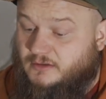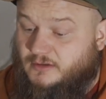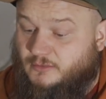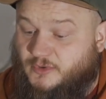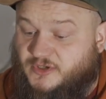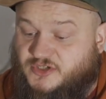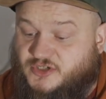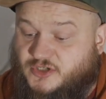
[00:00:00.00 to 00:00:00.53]

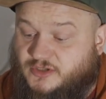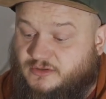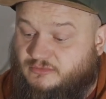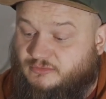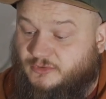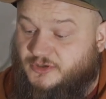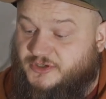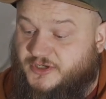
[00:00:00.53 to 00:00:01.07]
which
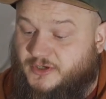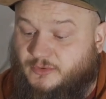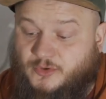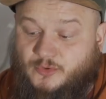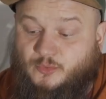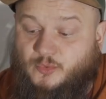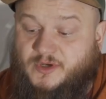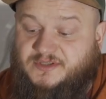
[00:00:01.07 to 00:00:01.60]
will show
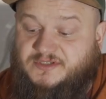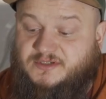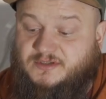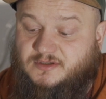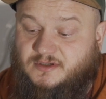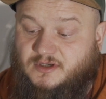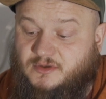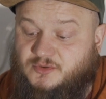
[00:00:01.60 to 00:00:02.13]
you
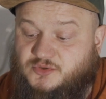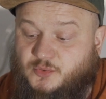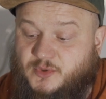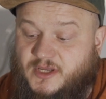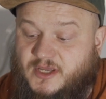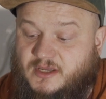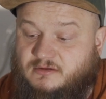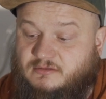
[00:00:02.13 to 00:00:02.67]
what goes
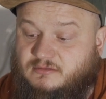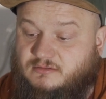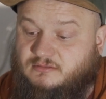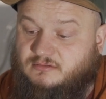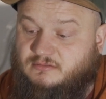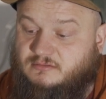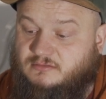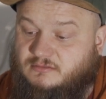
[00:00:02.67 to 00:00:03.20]
where.
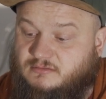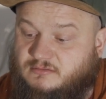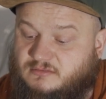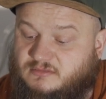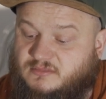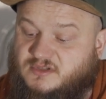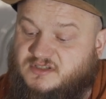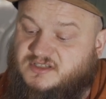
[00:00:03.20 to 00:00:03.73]

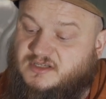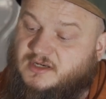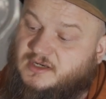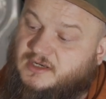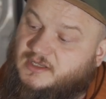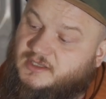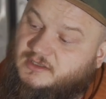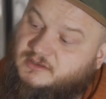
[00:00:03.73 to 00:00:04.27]
It's a
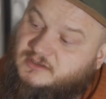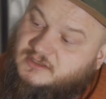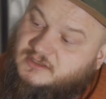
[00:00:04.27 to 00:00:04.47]
little